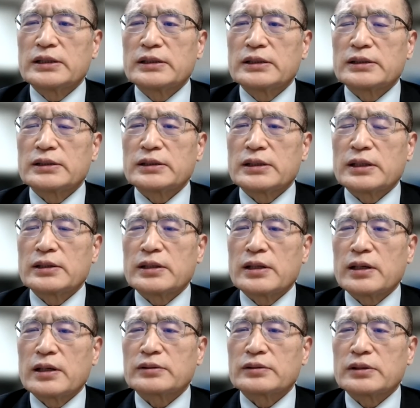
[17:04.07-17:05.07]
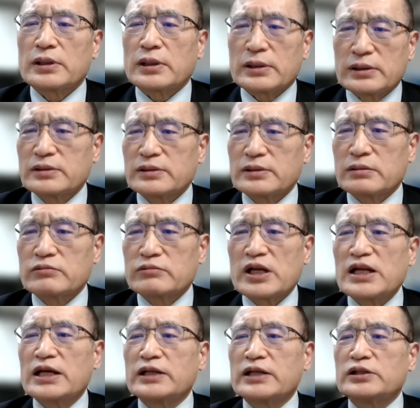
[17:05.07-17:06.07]
uh, are not uh,
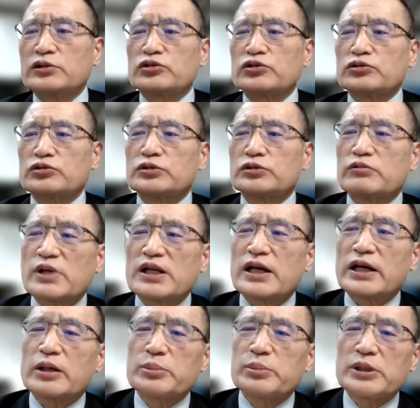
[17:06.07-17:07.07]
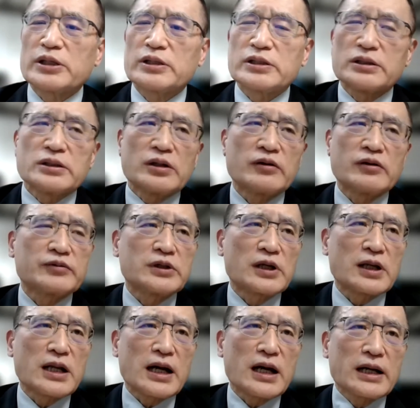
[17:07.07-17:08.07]
related to the reliability of the
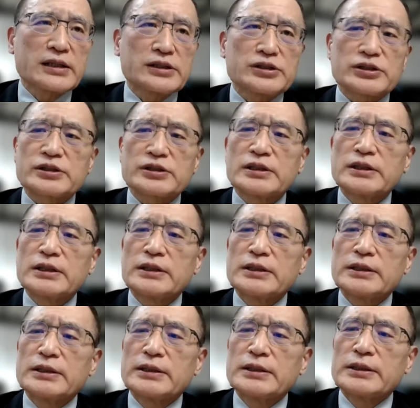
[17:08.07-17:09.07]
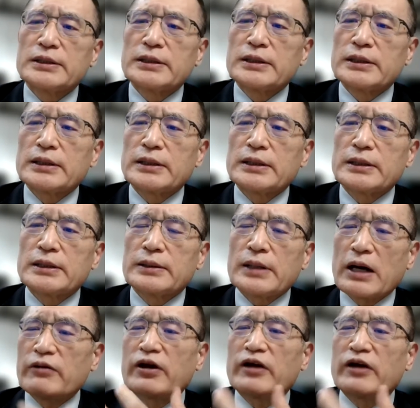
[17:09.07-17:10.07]
alliance. Uh,
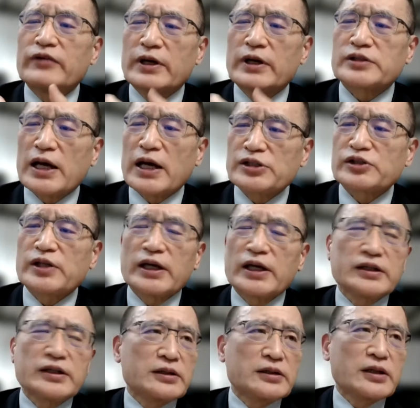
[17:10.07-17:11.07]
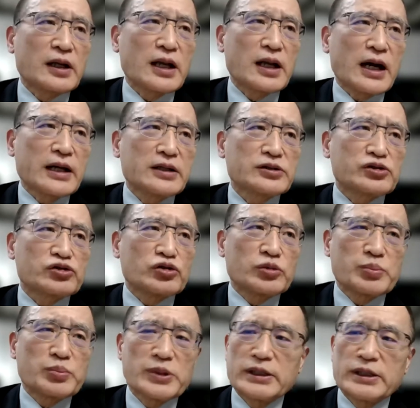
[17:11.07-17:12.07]
however, as I stated, alliance should
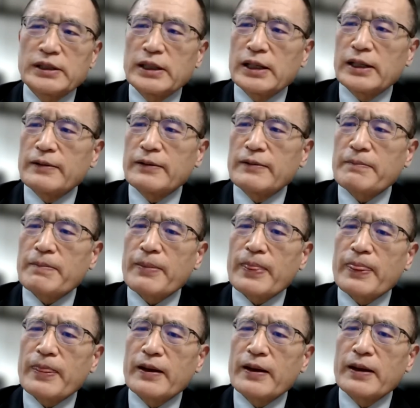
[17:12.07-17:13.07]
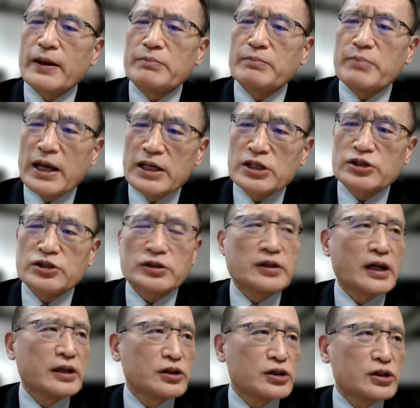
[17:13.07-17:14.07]
be uh, managed
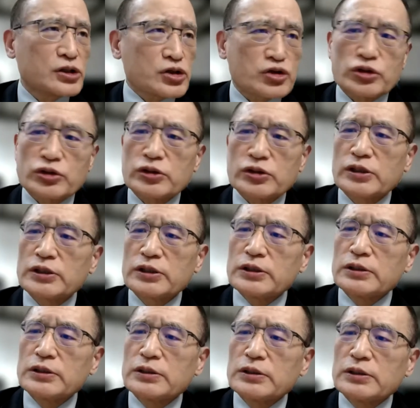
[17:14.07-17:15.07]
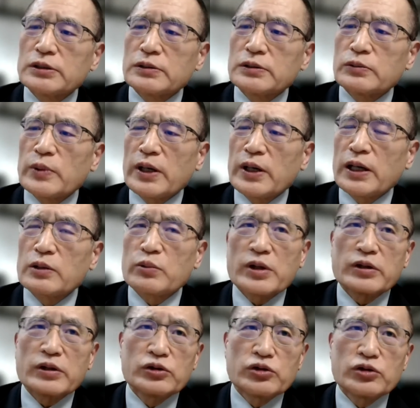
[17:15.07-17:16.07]
and nurtured well
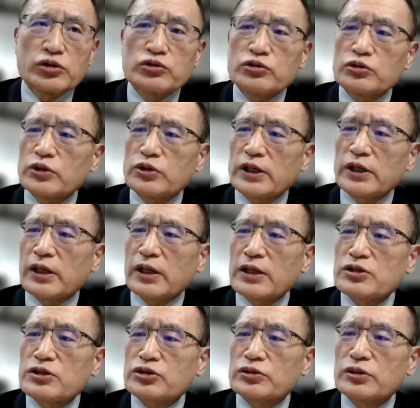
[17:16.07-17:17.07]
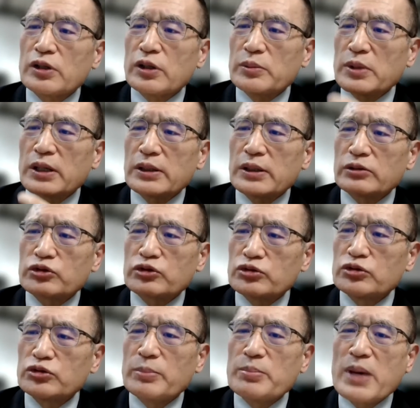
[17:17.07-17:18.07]
with due attention,
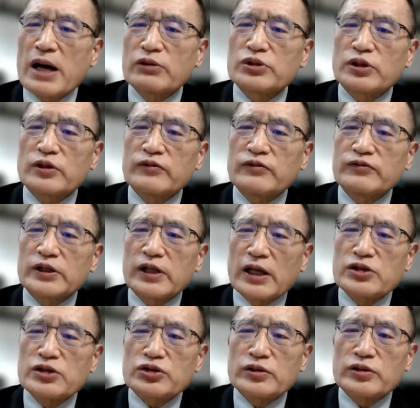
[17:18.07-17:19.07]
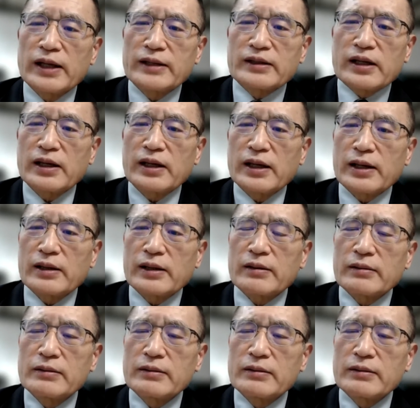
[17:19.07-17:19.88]
due amount of attention and care,